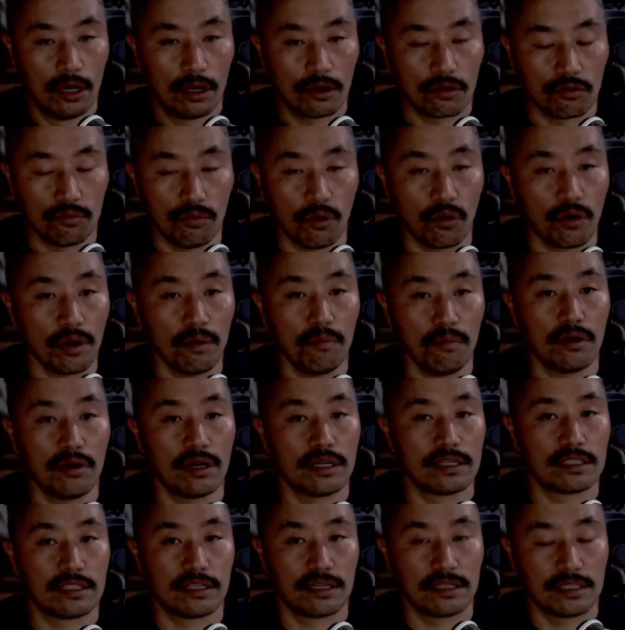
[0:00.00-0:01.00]
Good morning,
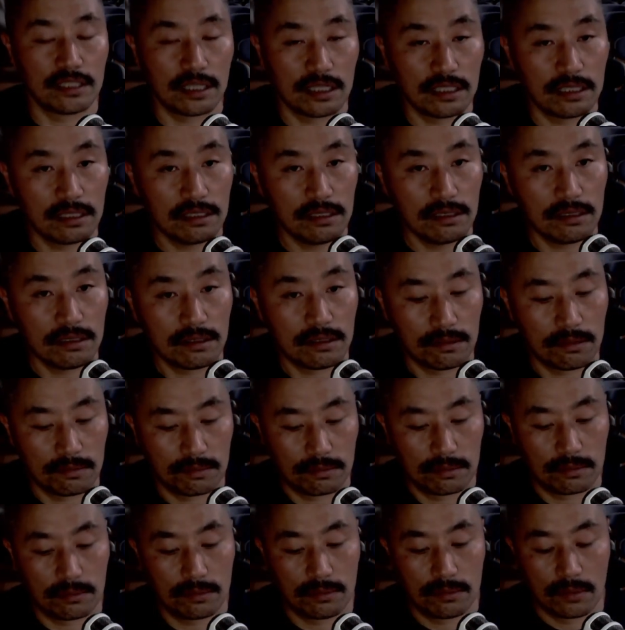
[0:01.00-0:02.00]
brothers and sisters.
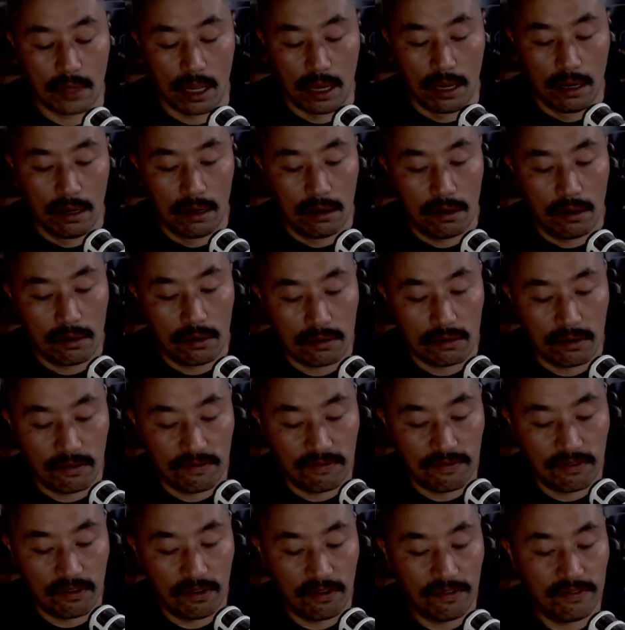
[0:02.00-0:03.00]
The
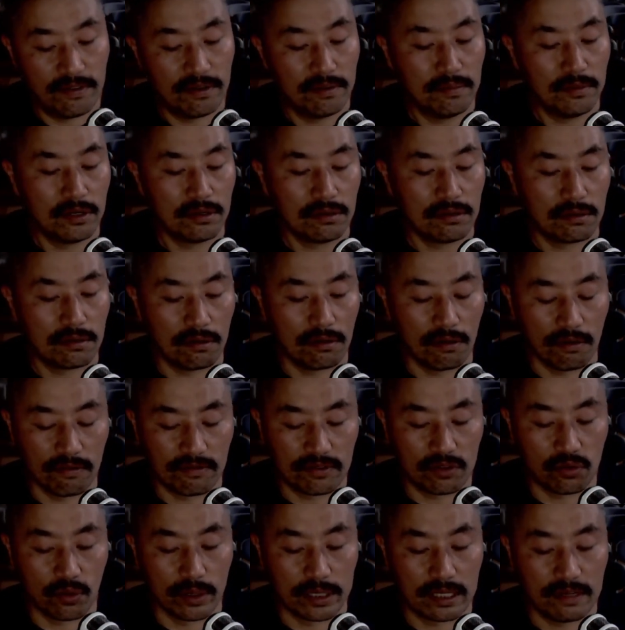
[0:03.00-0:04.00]
fulfillment of
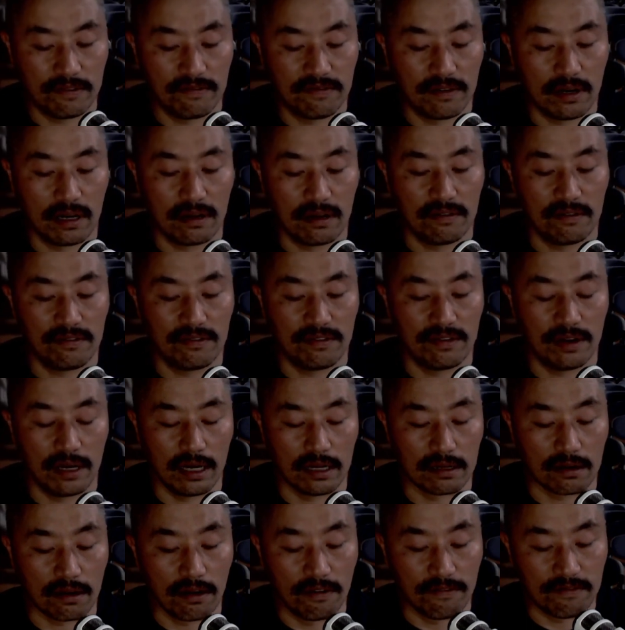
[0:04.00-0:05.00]
25
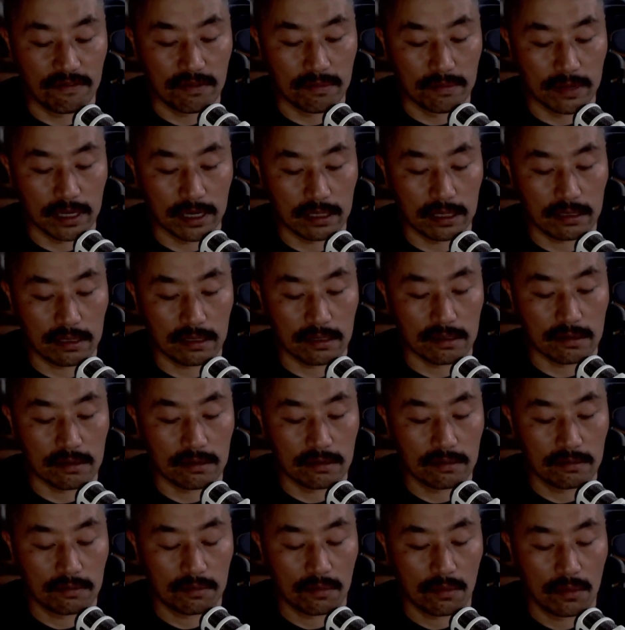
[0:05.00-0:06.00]
and confirmation.
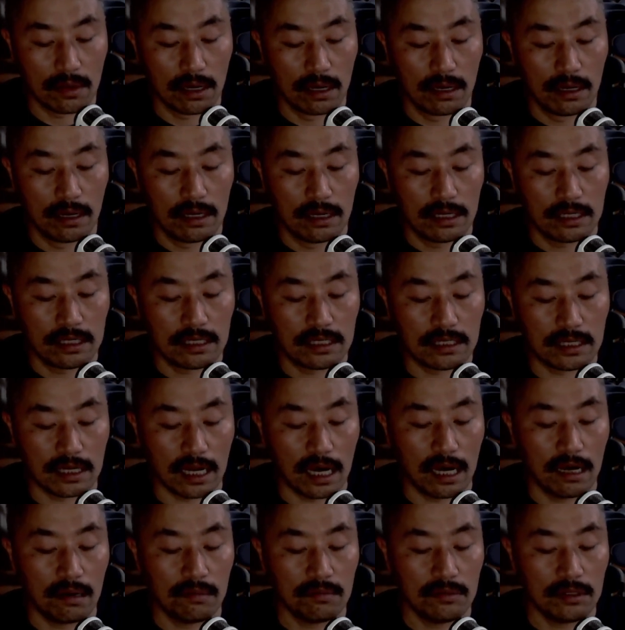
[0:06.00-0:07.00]

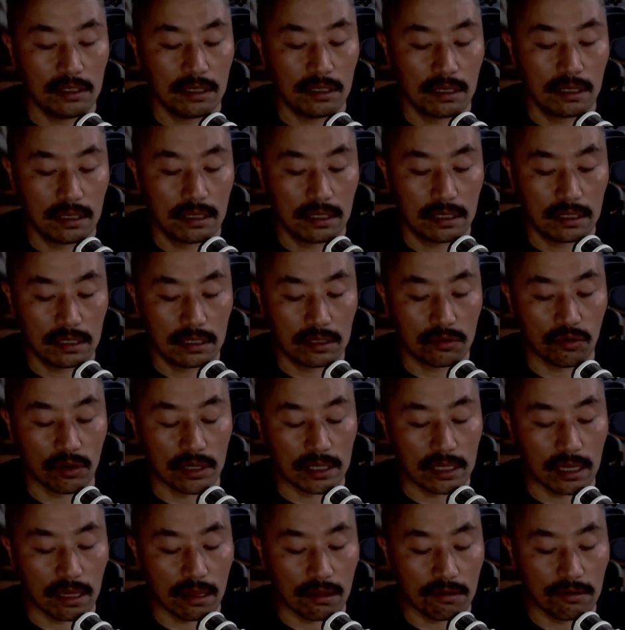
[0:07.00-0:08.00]
Psalms
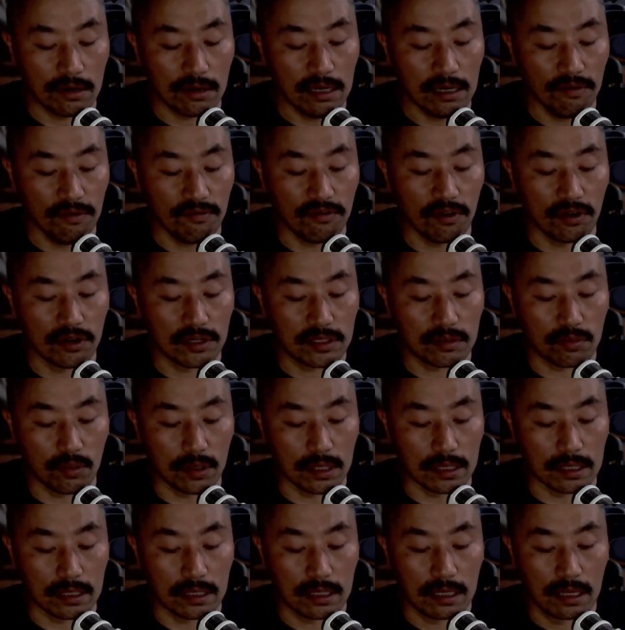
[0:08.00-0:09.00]
23, verse
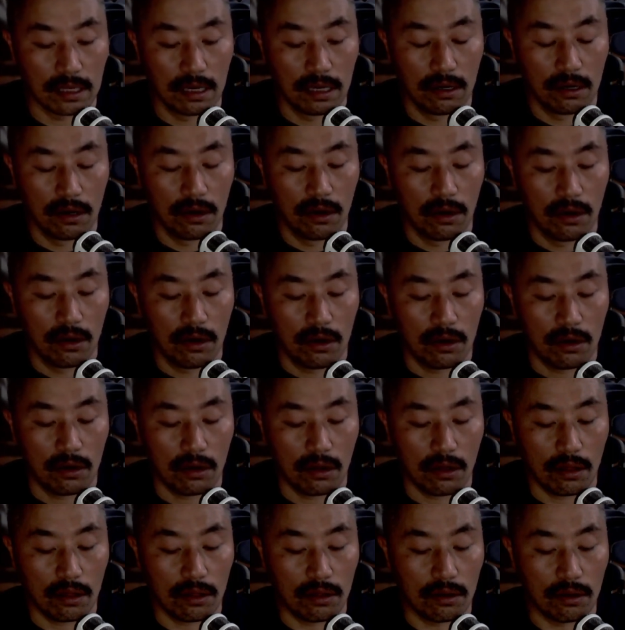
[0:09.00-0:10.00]
1.
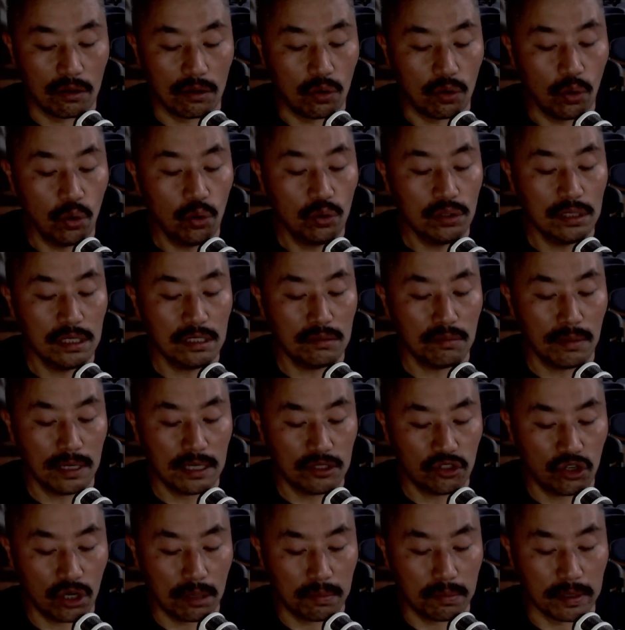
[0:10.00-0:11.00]
The Lord is my
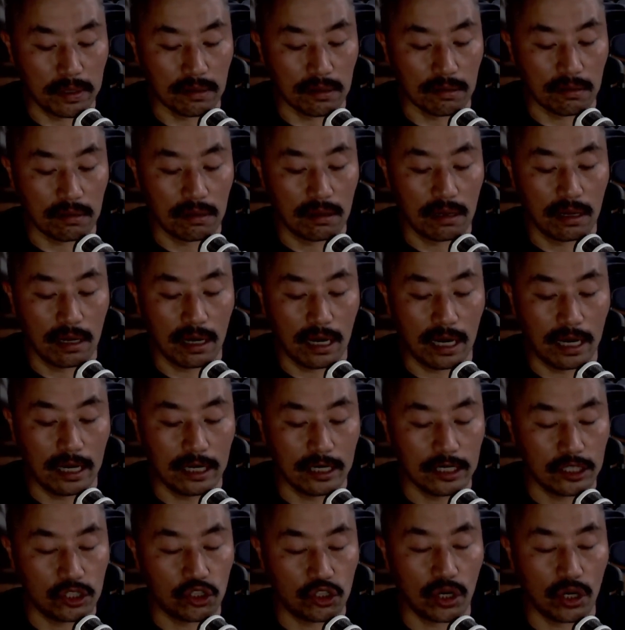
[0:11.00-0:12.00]
shepherd,
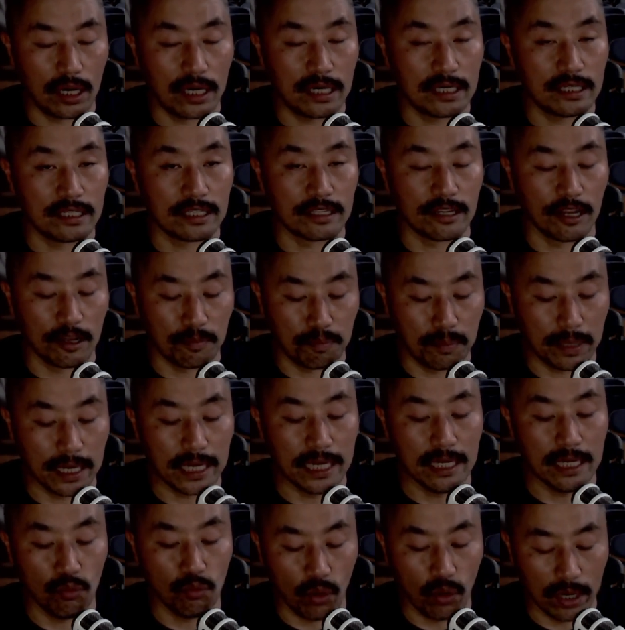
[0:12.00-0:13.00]
I shall not be
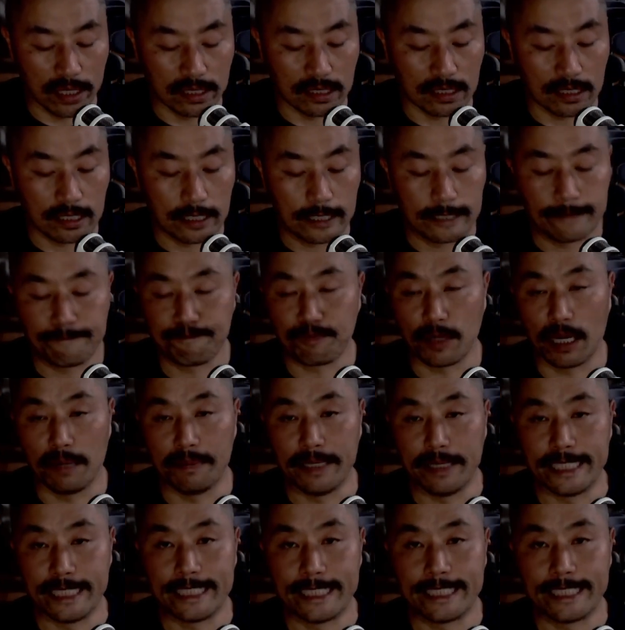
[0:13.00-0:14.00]
in want. Amen.